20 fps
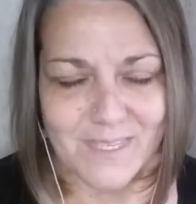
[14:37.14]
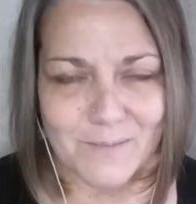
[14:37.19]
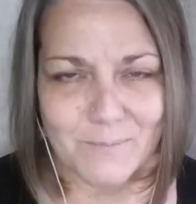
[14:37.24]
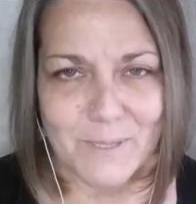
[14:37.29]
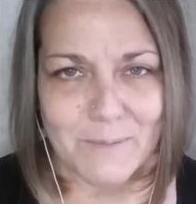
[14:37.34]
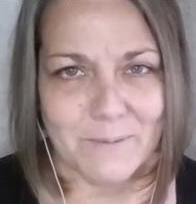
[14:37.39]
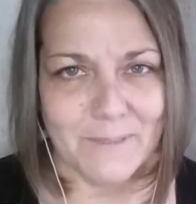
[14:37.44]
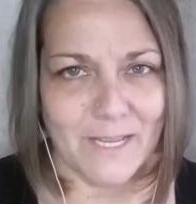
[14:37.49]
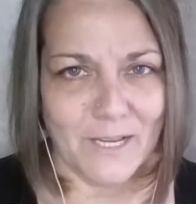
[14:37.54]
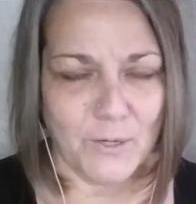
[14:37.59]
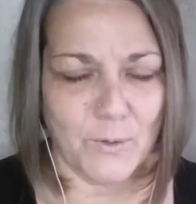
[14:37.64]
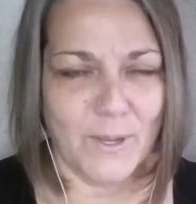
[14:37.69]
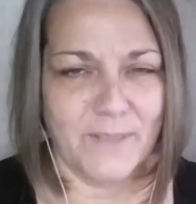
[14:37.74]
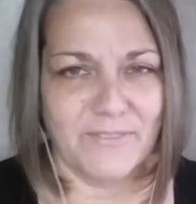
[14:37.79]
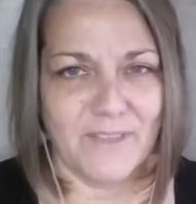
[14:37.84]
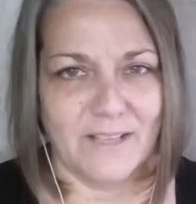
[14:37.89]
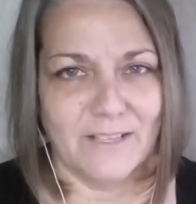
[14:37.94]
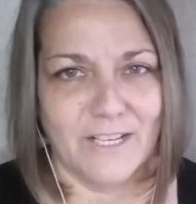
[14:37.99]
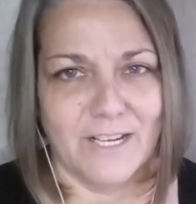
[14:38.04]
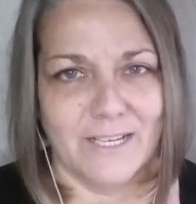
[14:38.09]
maybe not quite
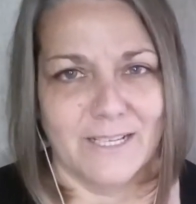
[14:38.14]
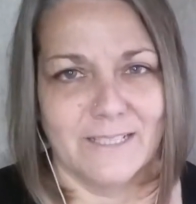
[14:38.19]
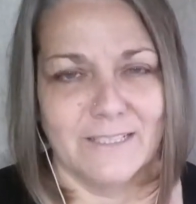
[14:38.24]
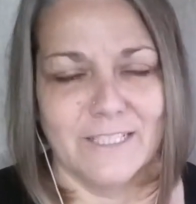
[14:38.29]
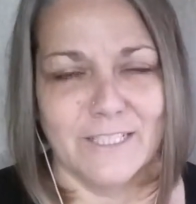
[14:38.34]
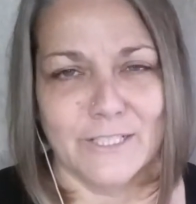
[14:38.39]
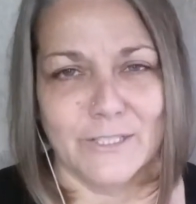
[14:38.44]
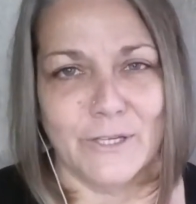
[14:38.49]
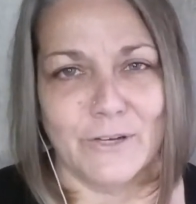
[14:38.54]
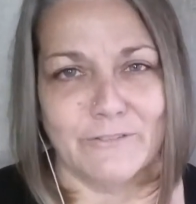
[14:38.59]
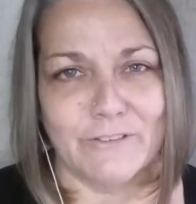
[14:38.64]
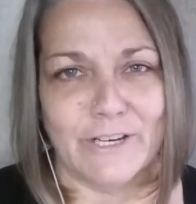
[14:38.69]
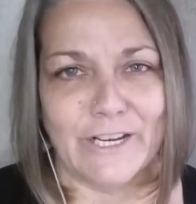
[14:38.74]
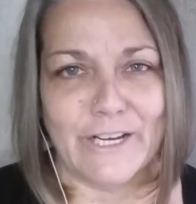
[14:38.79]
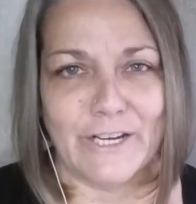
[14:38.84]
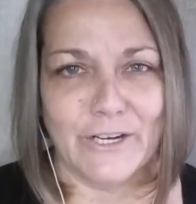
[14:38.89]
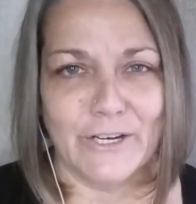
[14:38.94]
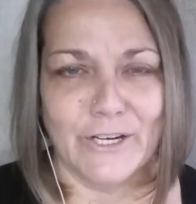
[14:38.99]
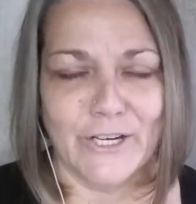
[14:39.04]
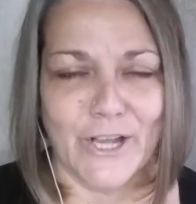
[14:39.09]
that long, a little over a
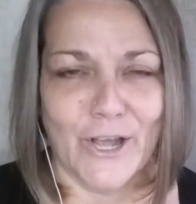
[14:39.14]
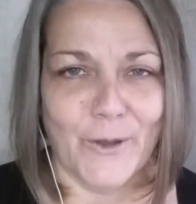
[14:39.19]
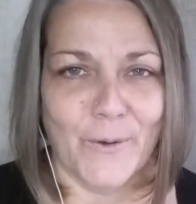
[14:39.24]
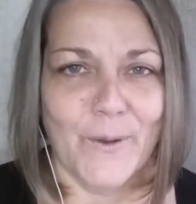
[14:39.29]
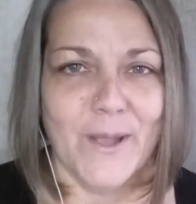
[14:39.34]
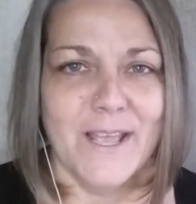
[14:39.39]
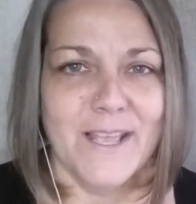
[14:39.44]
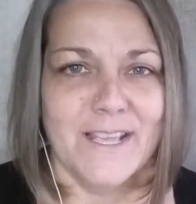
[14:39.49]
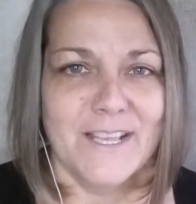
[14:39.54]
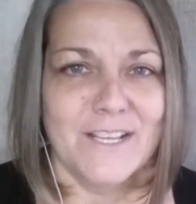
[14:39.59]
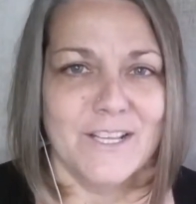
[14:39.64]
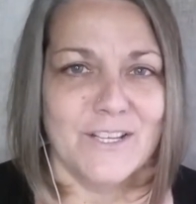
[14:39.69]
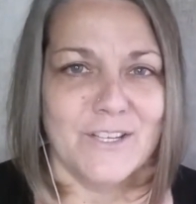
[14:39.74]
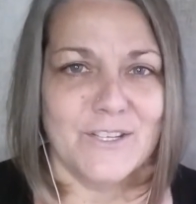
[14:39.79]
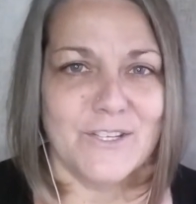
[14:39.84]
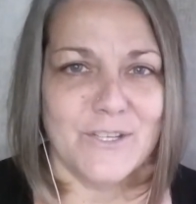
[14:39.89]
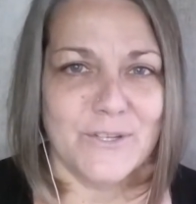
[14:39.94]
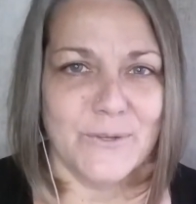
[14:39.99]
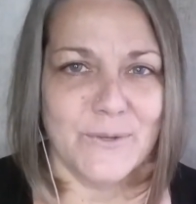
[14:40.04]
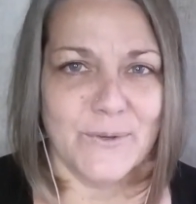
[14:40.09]
year ago,
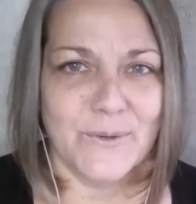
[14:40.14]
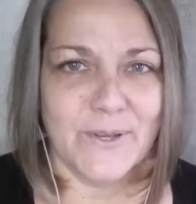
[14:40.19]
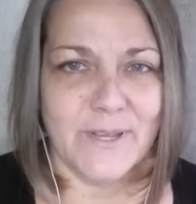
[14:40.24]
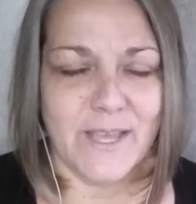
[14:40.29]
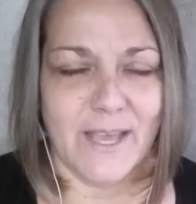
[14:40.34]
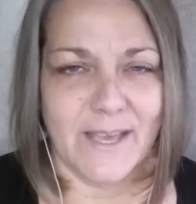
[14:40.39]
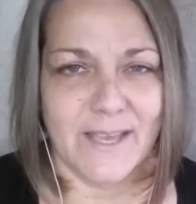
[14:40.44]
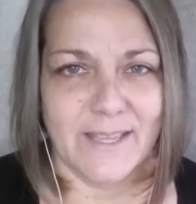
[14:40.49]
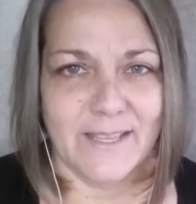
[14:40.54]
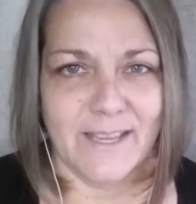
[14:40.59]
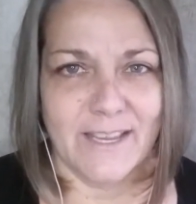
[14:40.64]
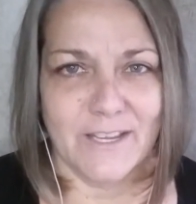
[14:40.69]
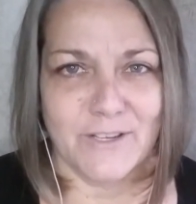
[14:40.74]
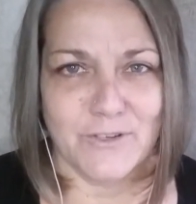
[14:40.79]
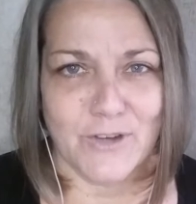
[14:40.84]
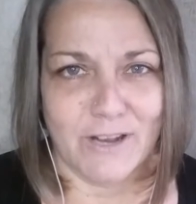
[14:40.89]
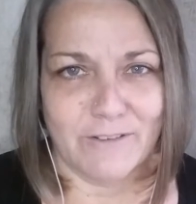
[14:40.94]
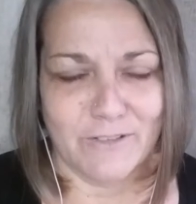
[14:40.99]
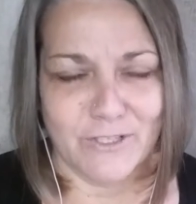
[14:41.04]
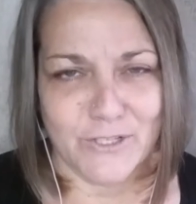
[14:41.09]
to get a
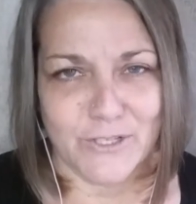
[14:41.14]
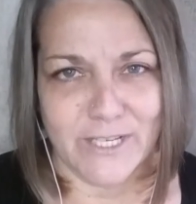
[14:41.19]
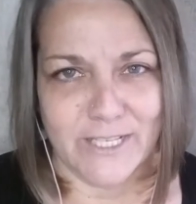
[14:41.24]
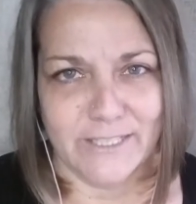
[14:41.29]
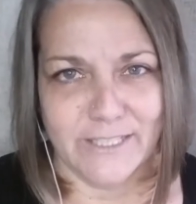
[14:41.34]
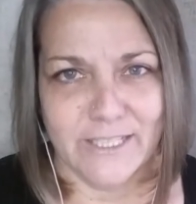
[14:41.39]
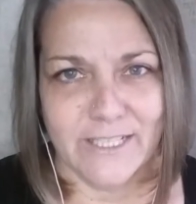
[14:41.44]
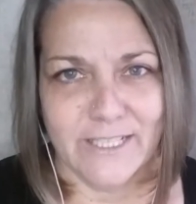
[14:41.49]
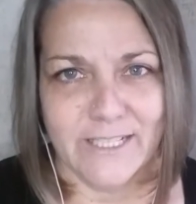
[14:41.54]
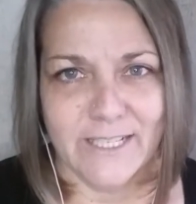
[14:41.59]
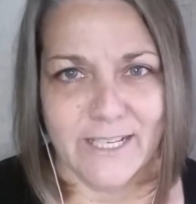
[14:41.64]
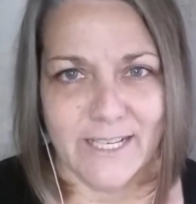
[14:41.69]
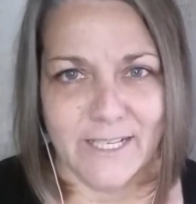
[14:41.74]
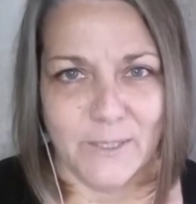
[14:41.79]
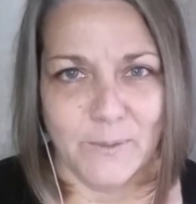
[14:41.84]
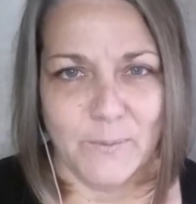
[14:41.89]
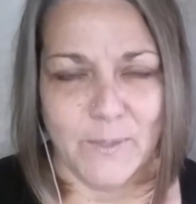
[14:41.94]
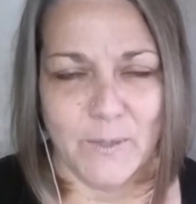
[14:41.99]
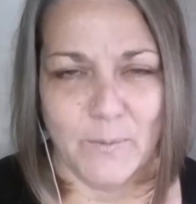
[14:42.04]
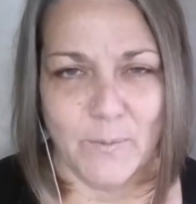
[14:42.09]
travel trailer,
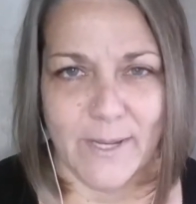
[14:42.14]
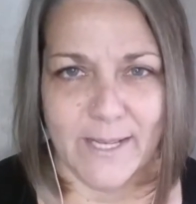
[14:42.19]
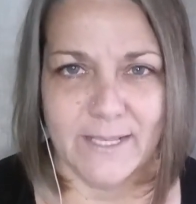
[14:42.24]
and we